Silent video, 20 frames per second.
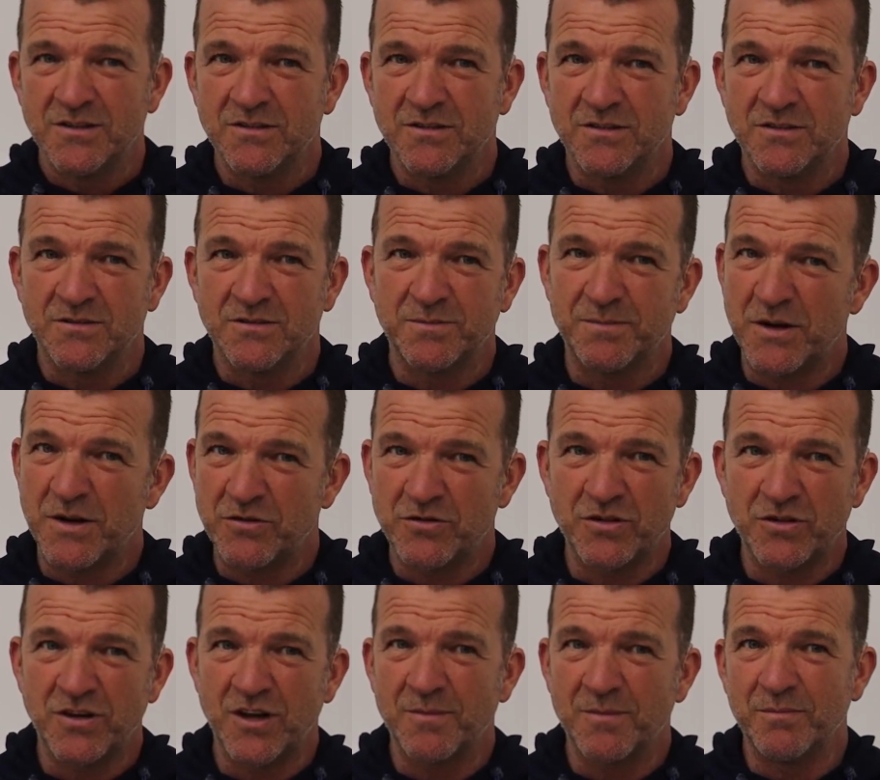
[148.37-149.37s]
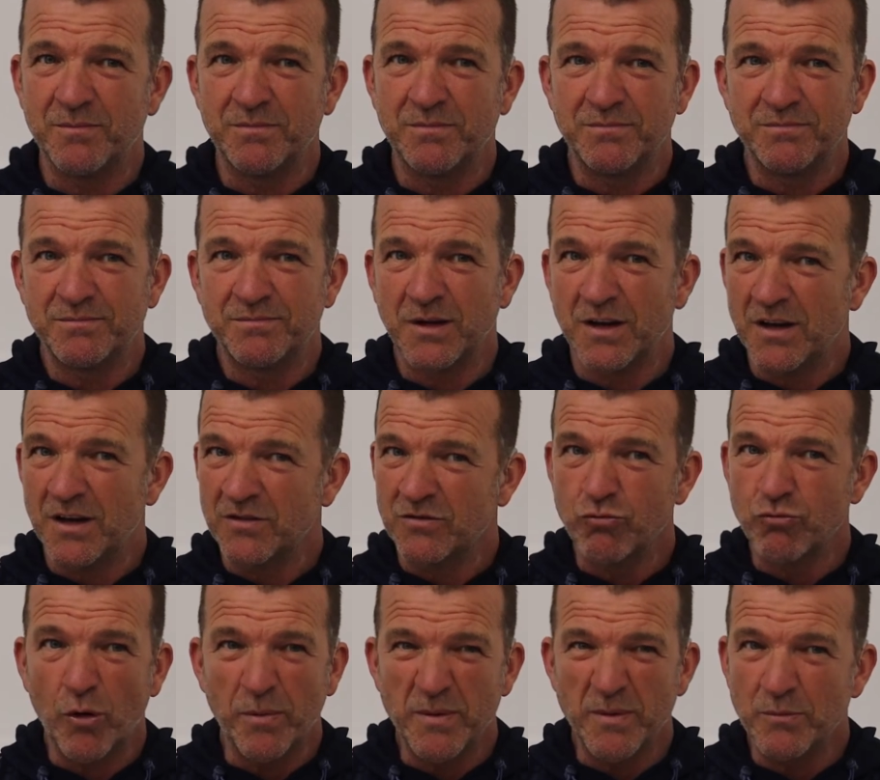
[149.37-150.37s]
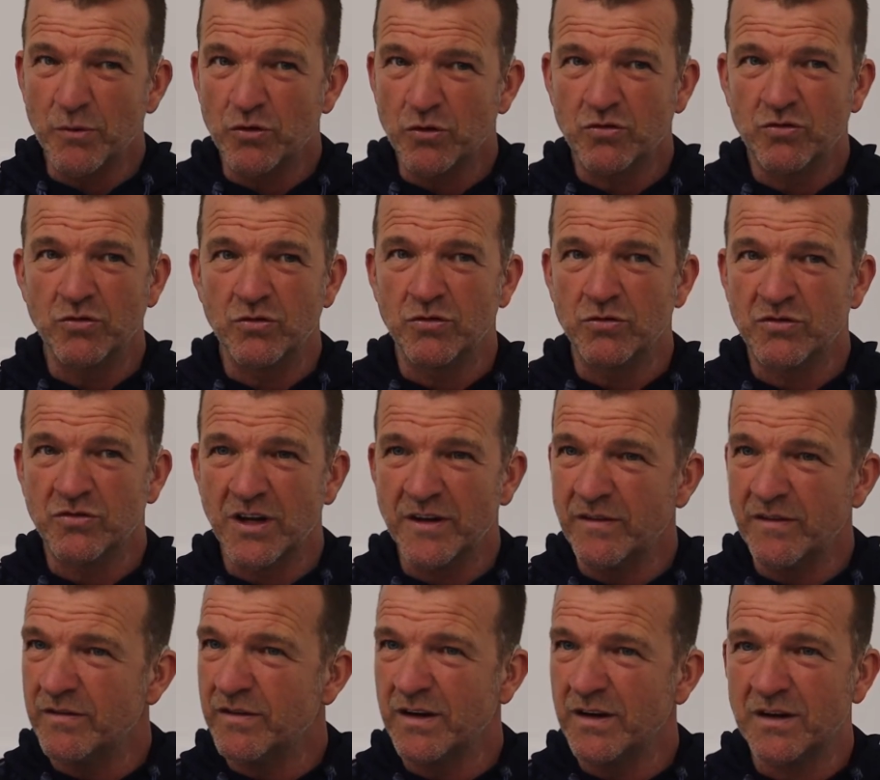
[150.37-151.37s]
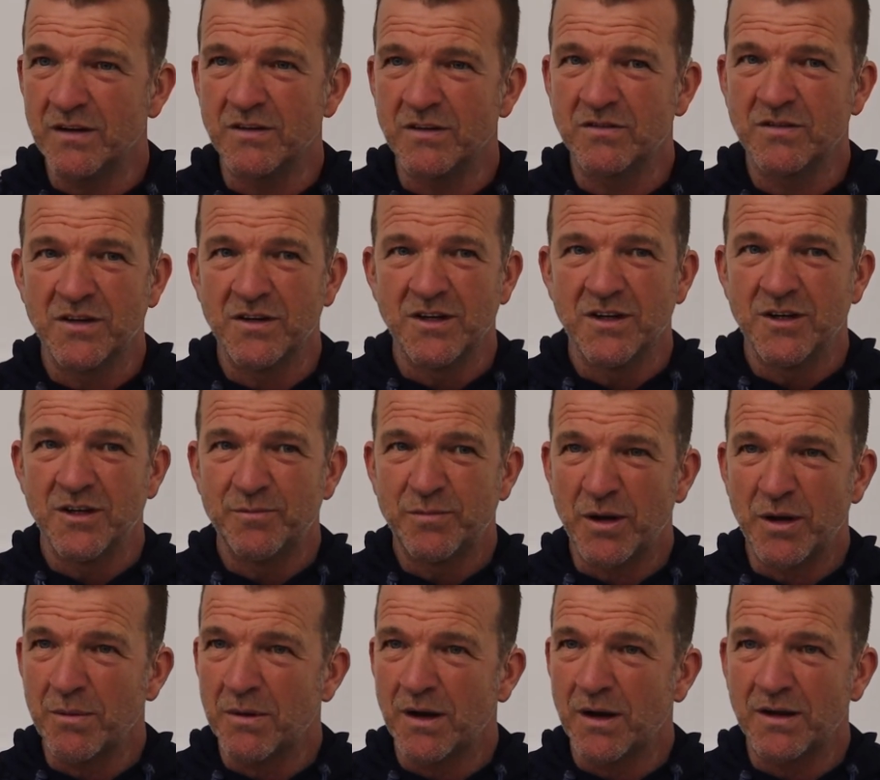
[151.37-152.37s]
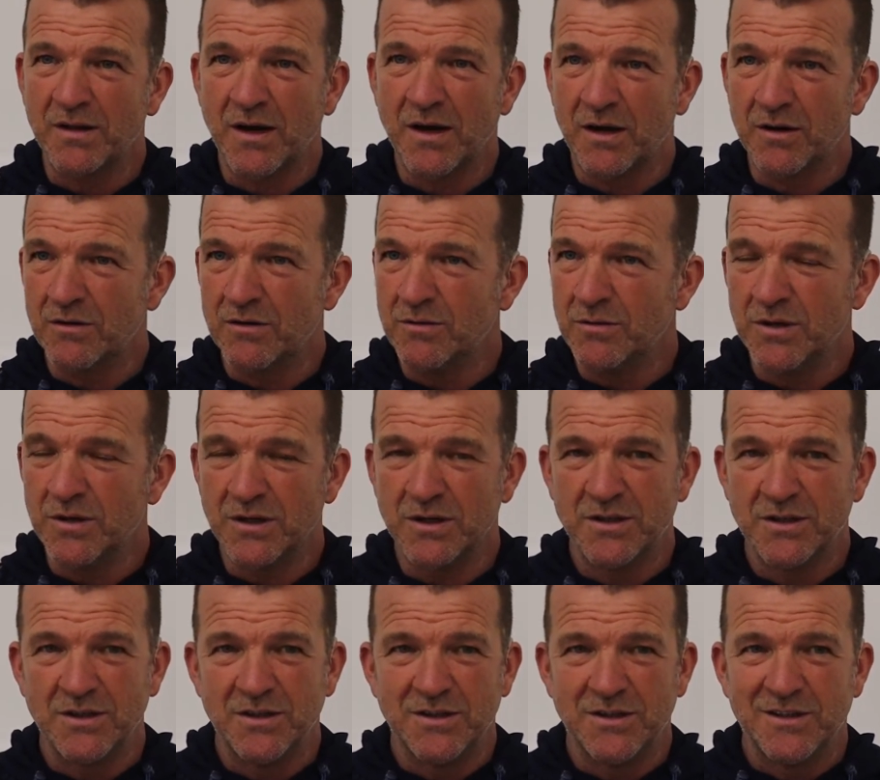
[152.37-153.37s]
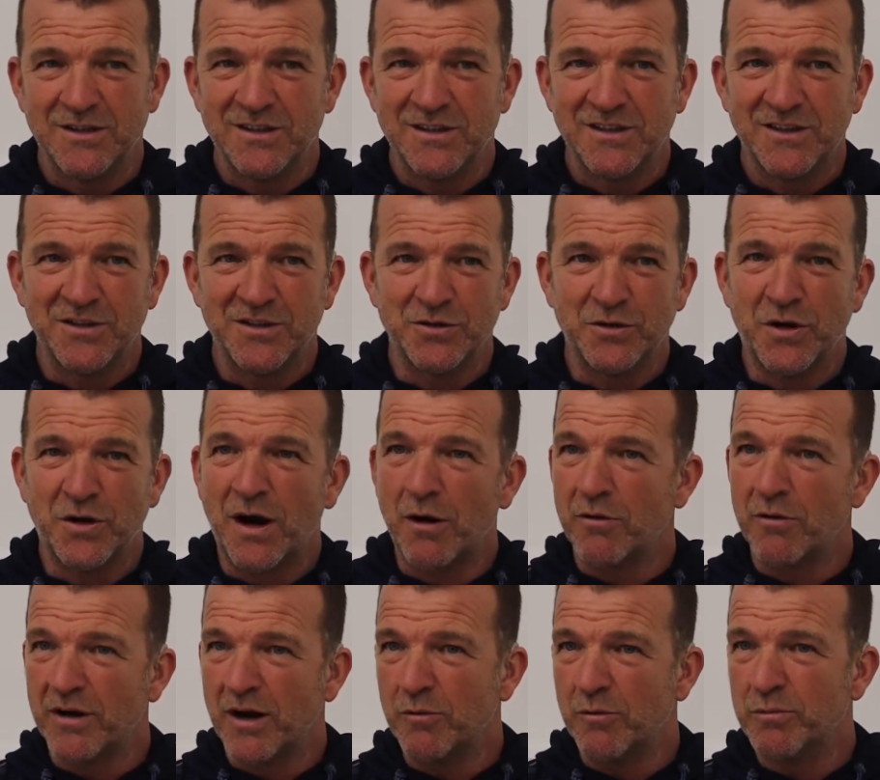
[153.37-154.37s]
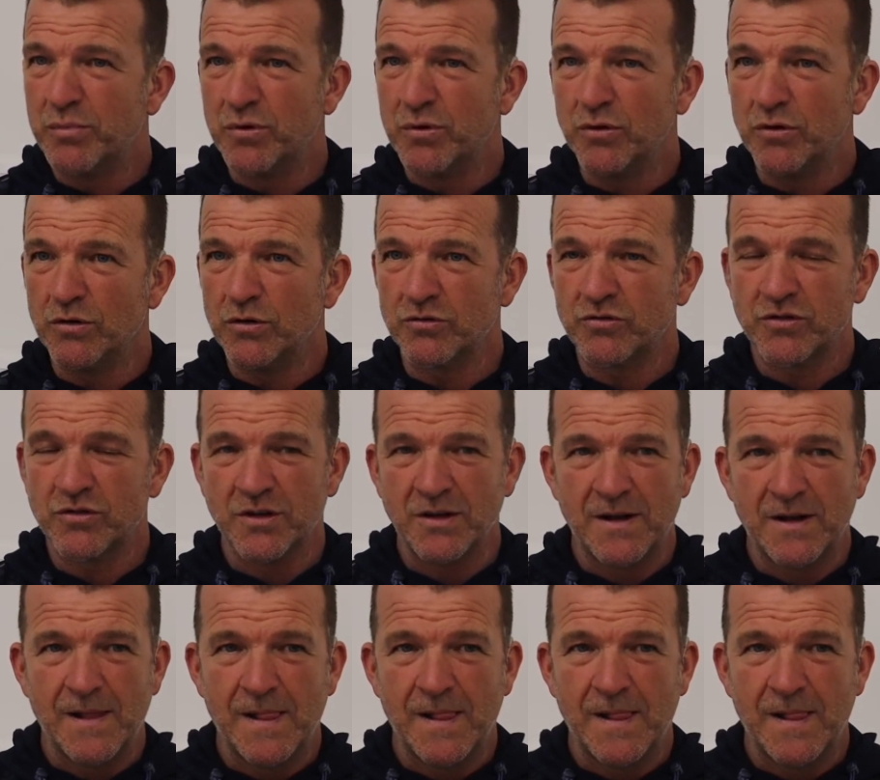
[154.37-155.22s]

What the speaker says: You know, I've mentioned them players, Robbie Musto, Stevie Vickers, people like that who were, you know, out and out pros.